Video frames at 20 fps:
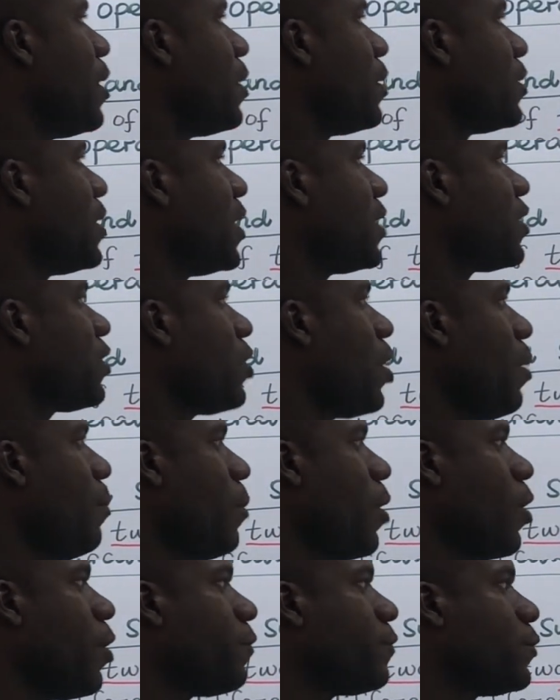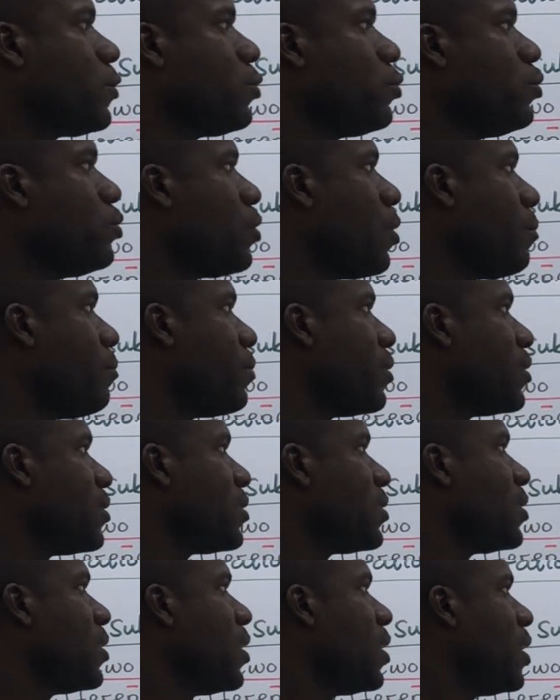2. The sum of two
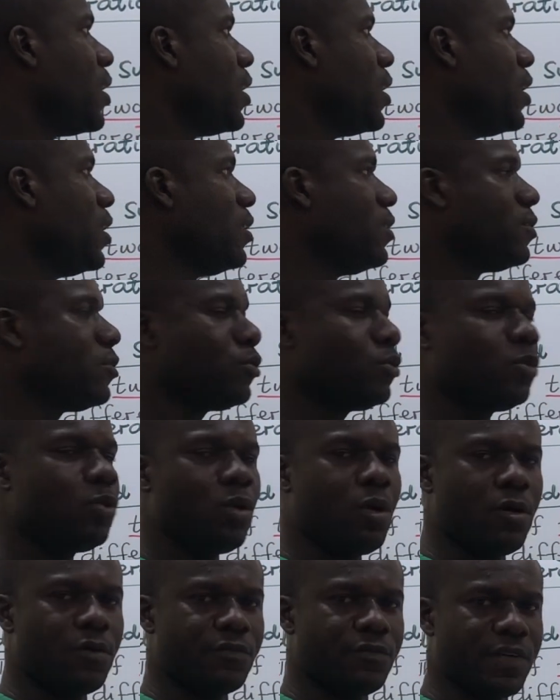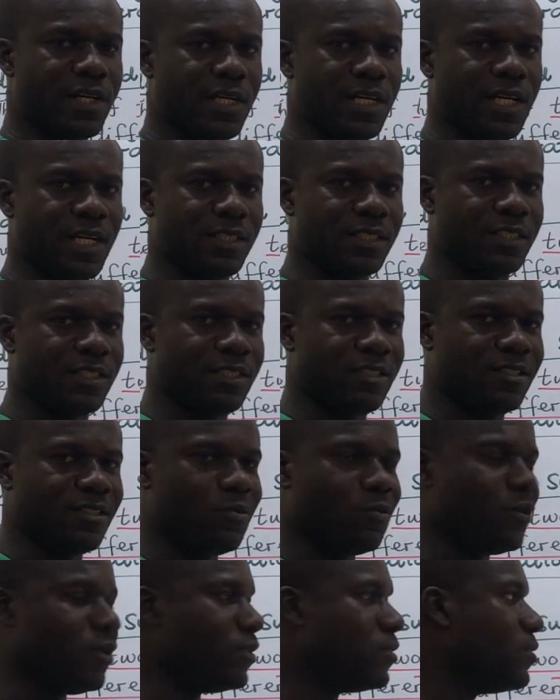numbers is
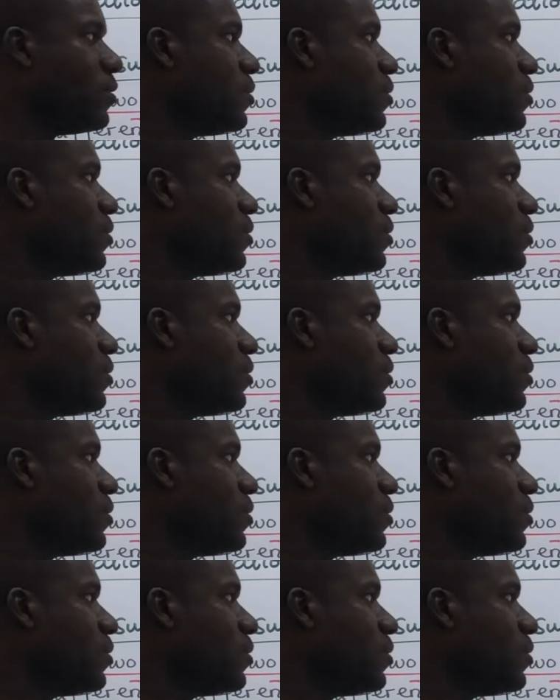261.